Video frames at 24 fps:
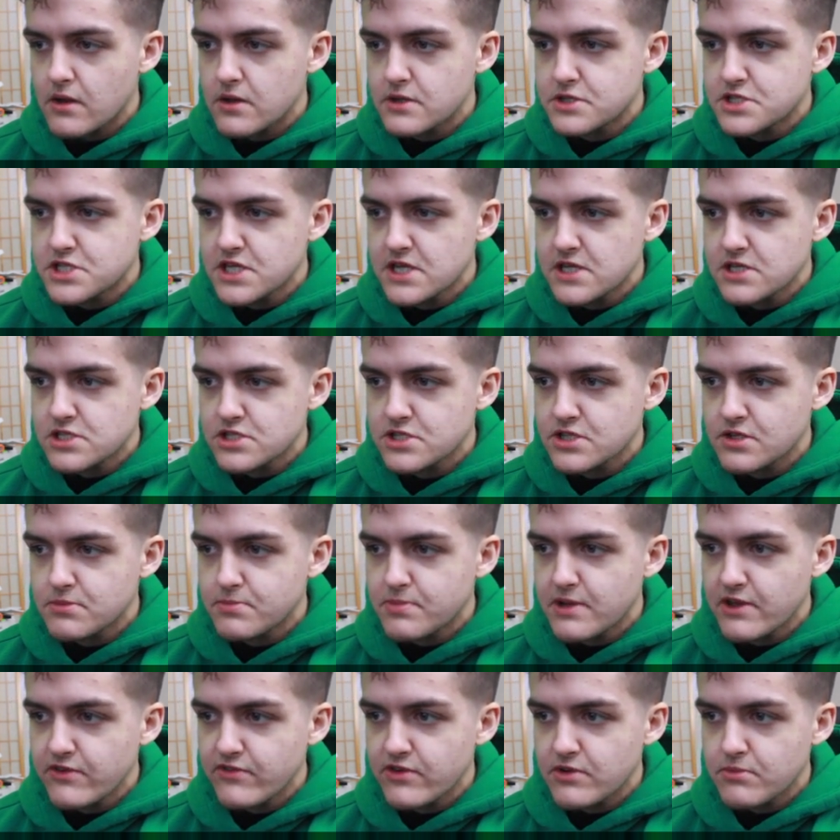changed the
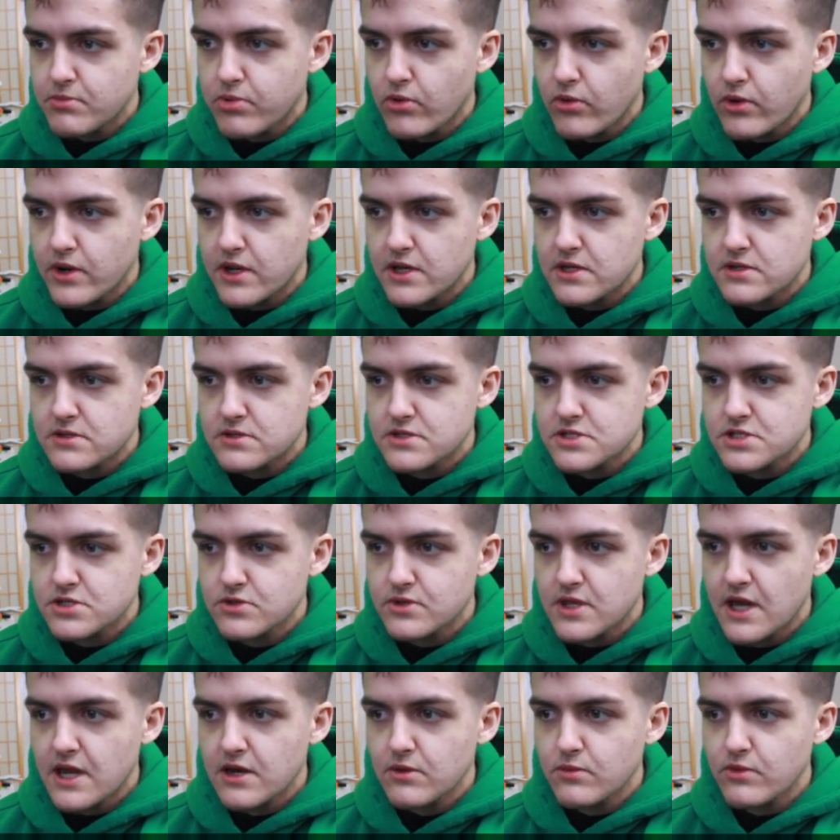pivot point so
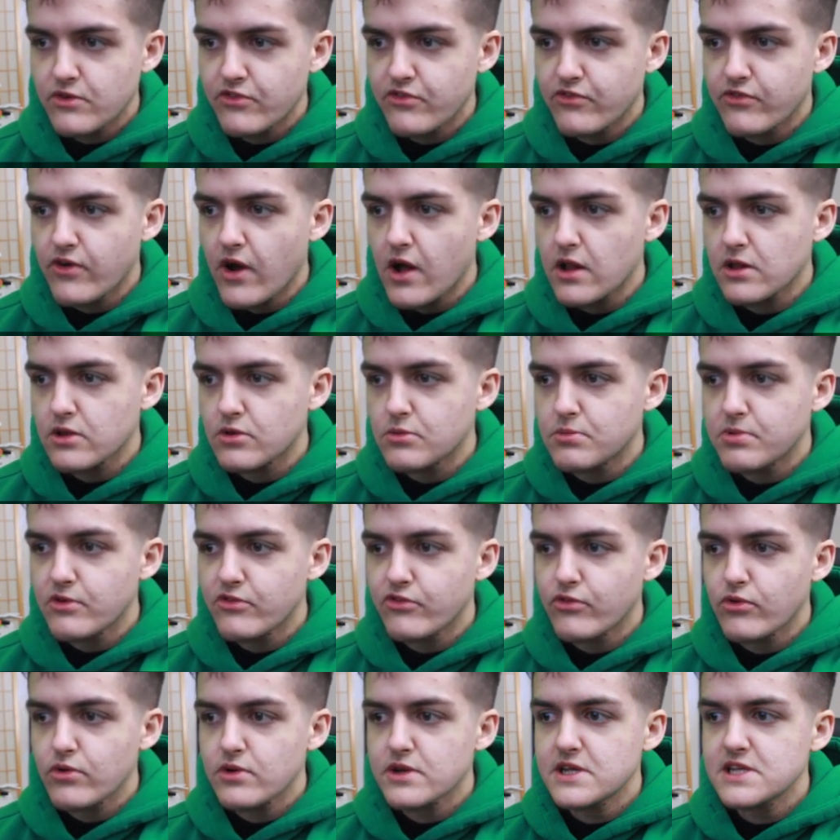that it would follow
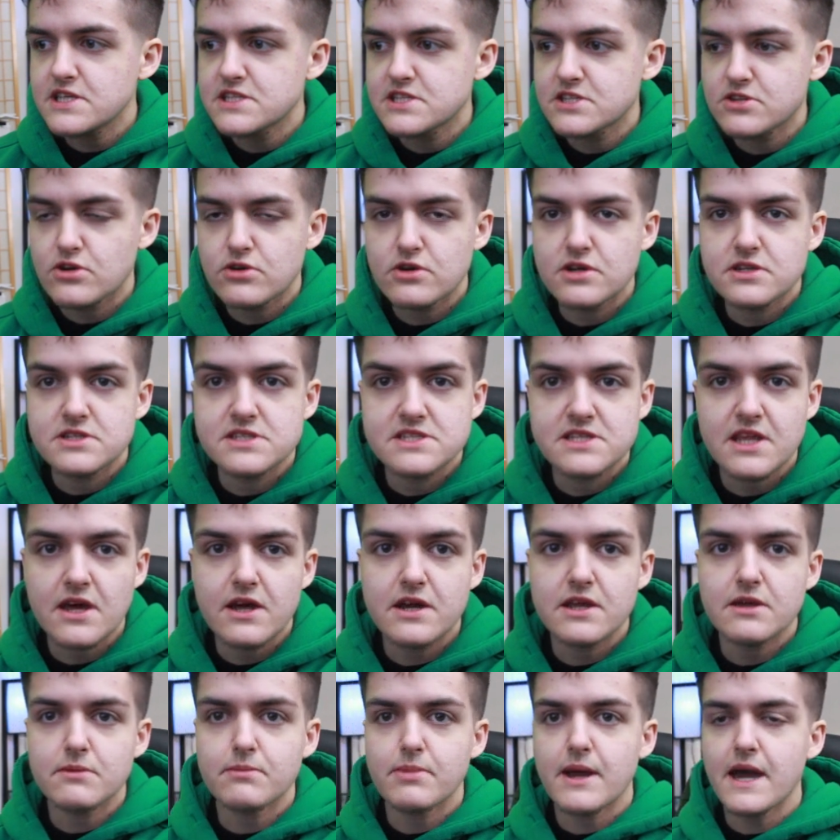before he started
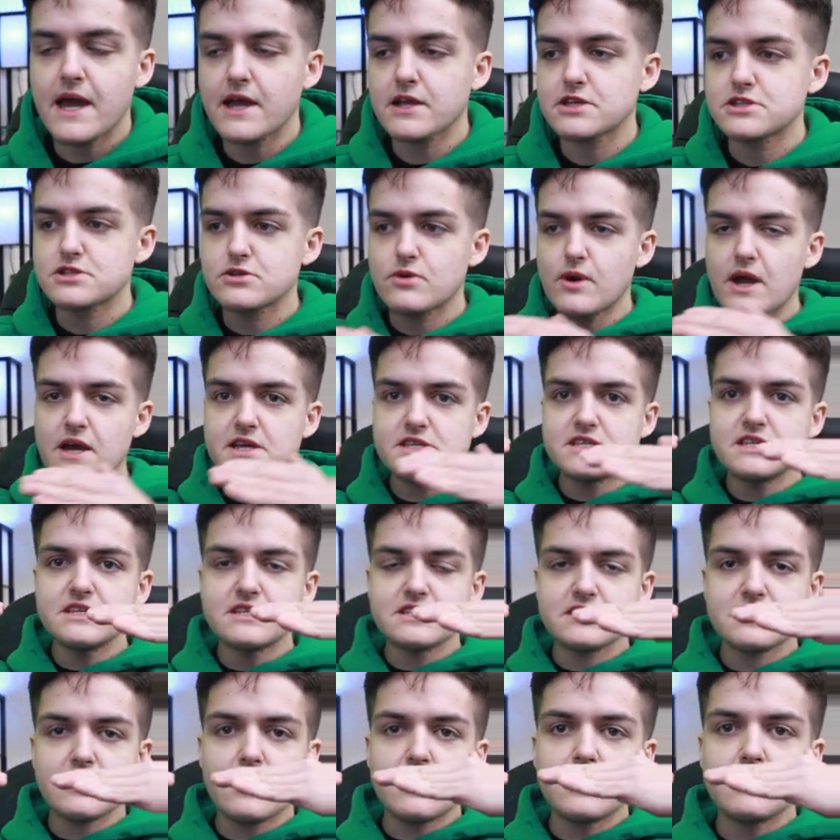sliding back. So as he's
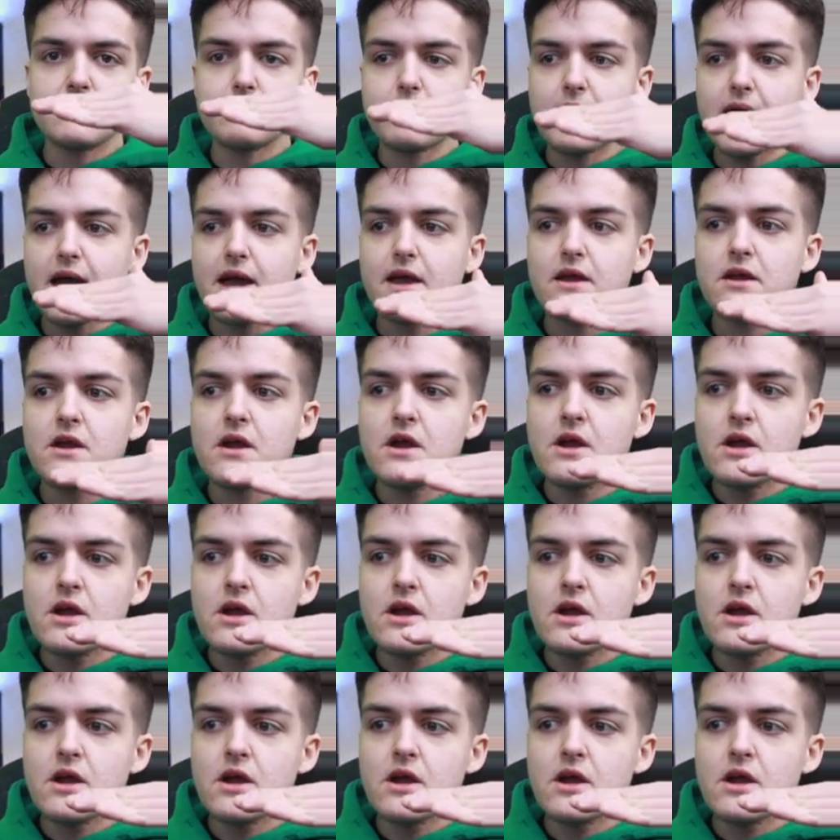sliding back,